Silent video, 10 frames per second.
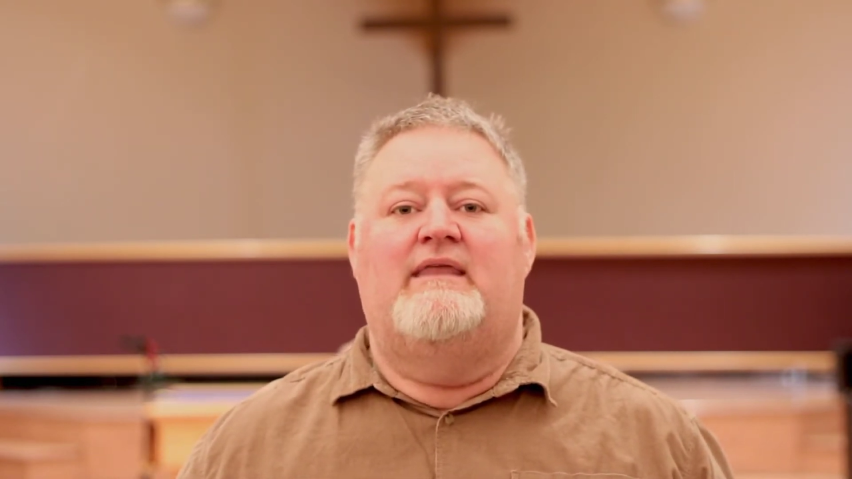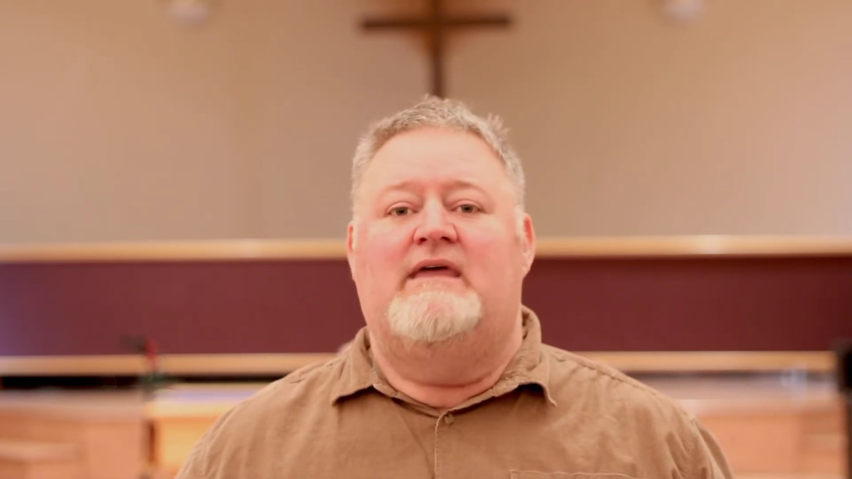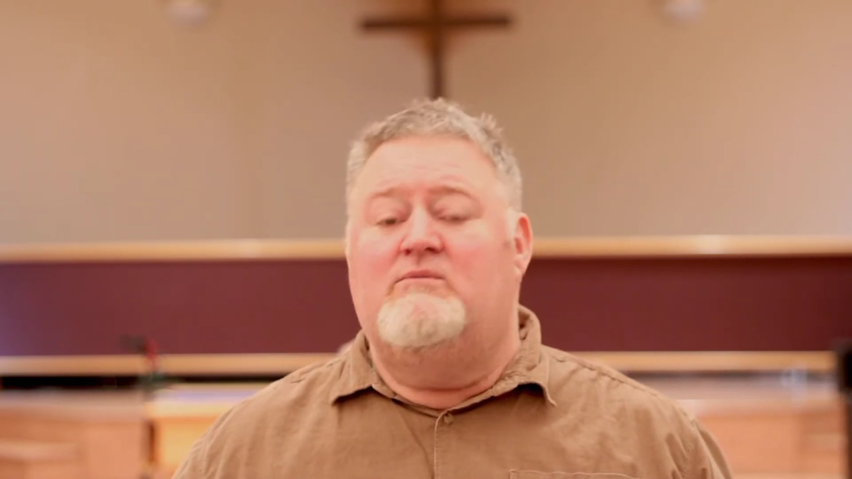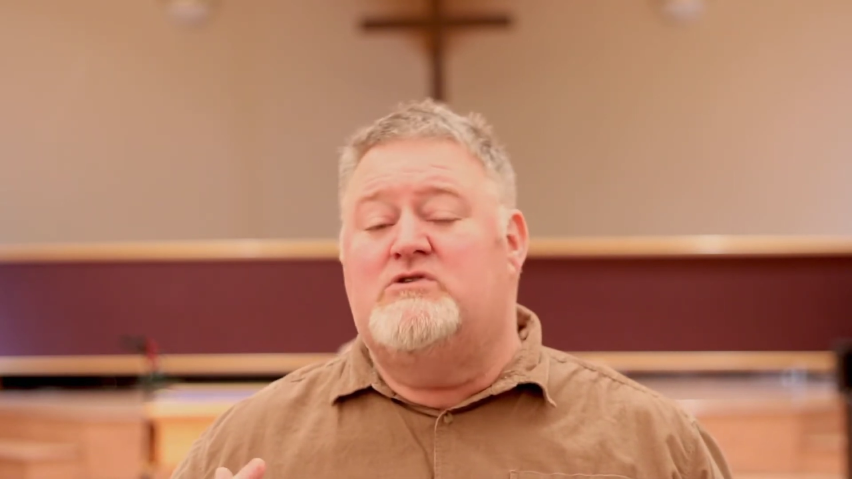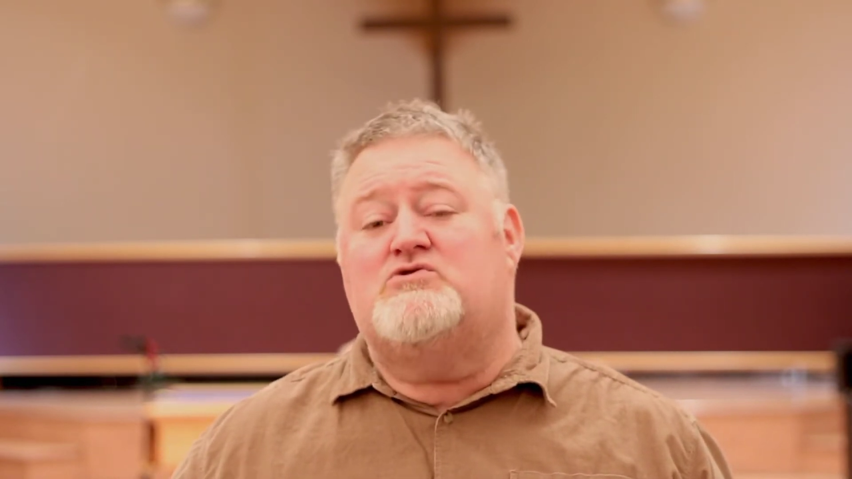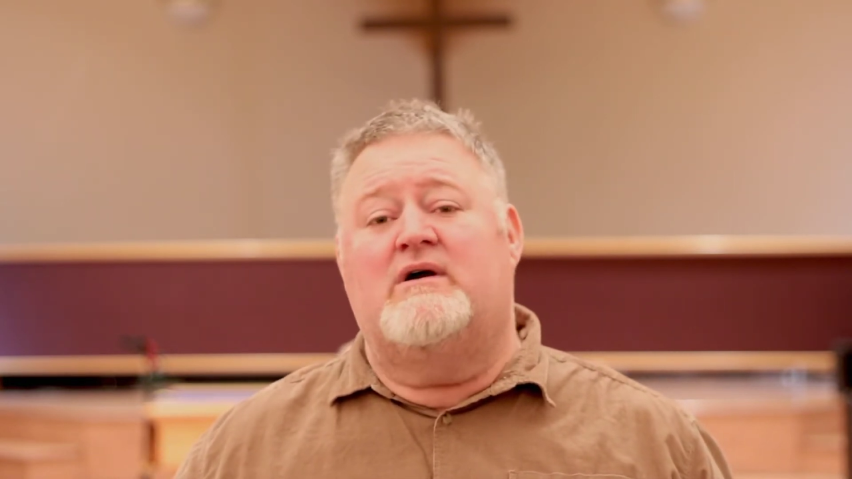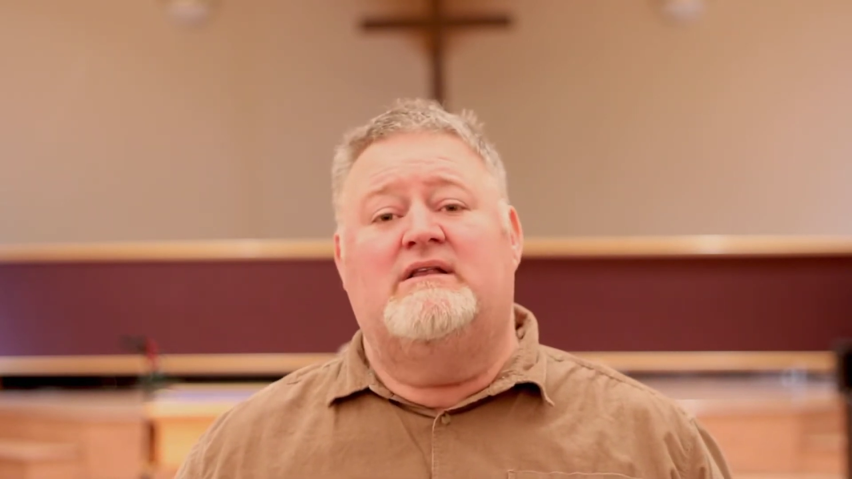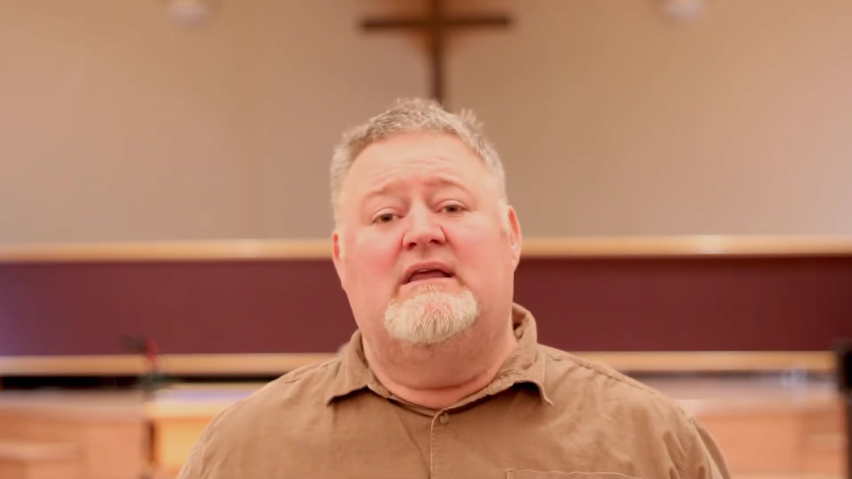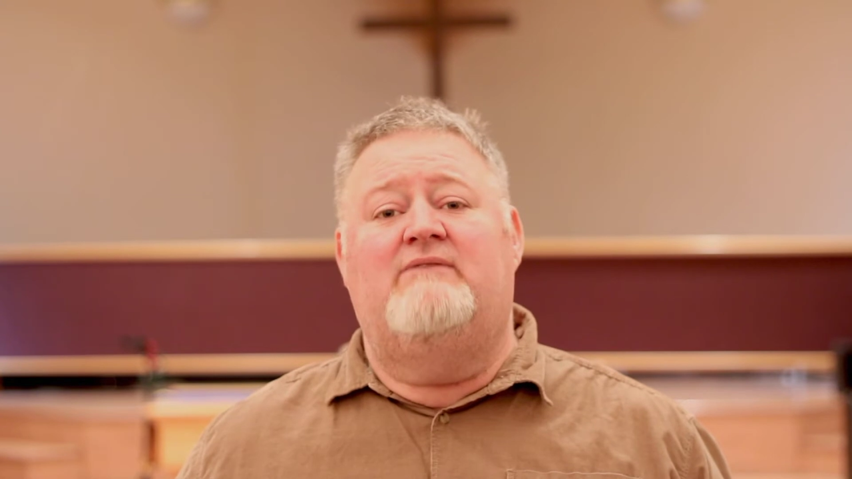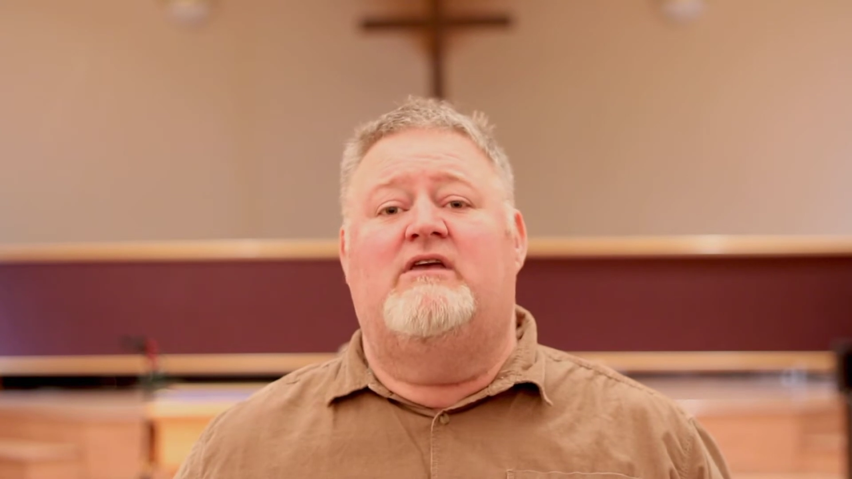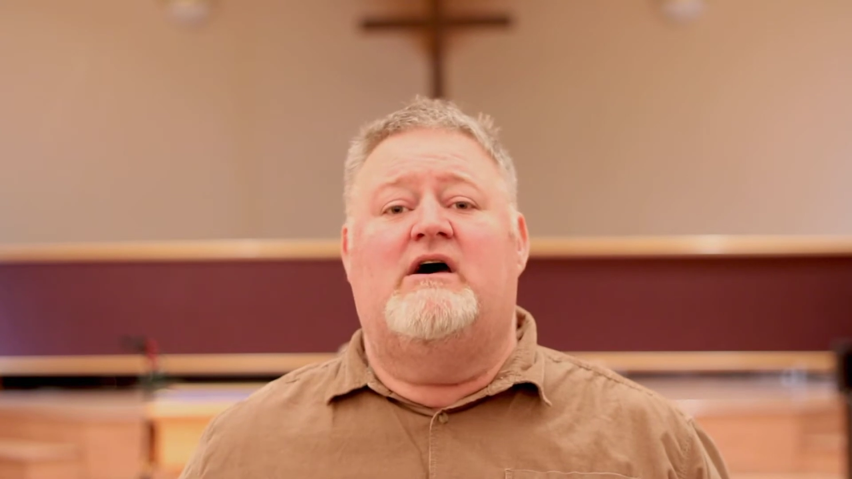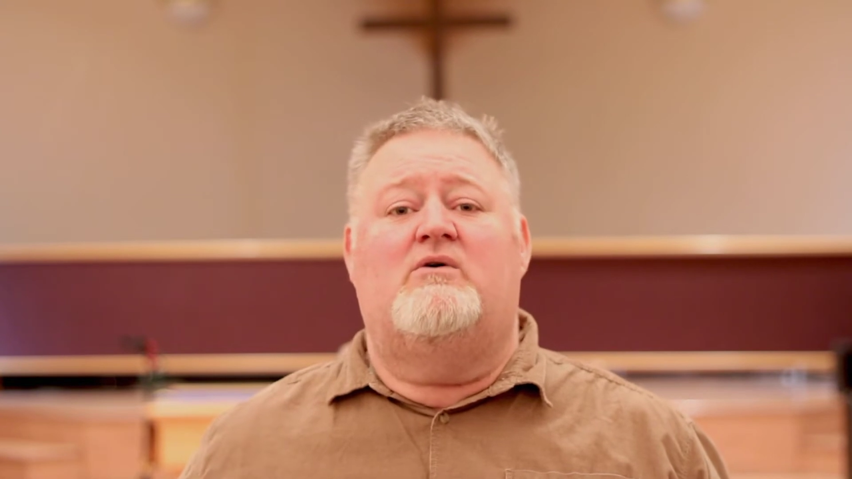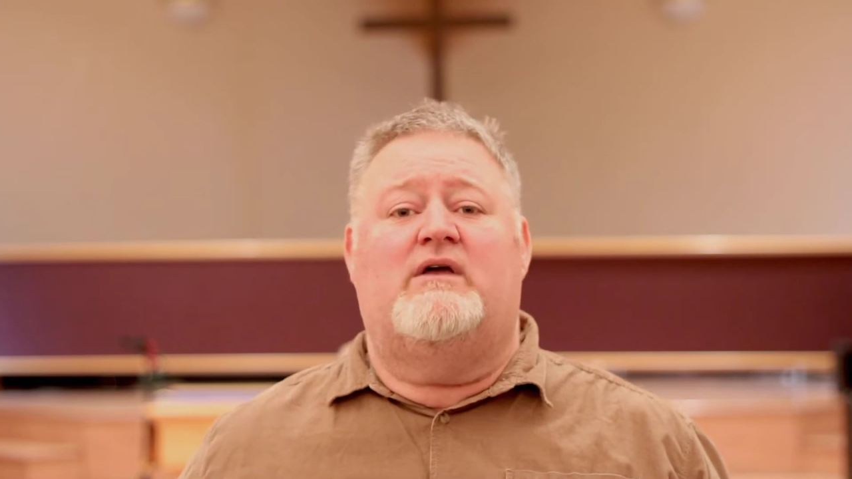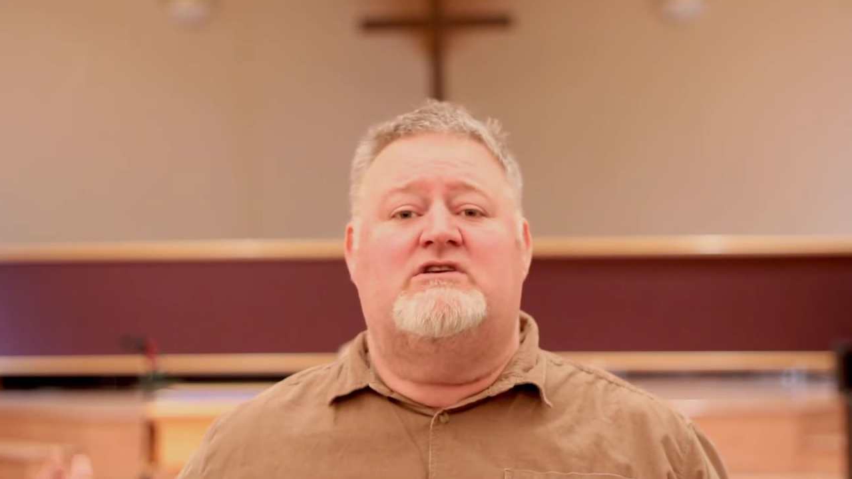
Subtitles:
and then we try and live it out